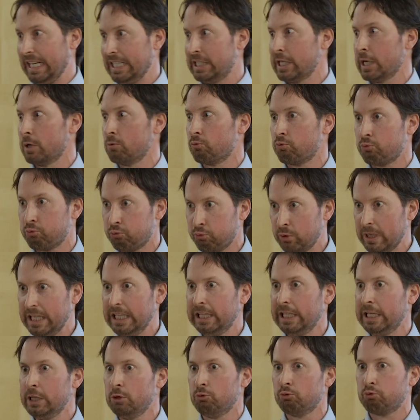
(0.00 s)
It's a
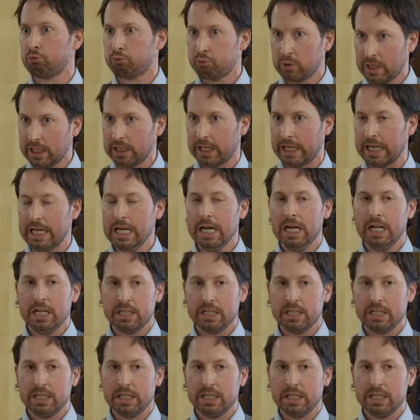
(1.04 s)
really, really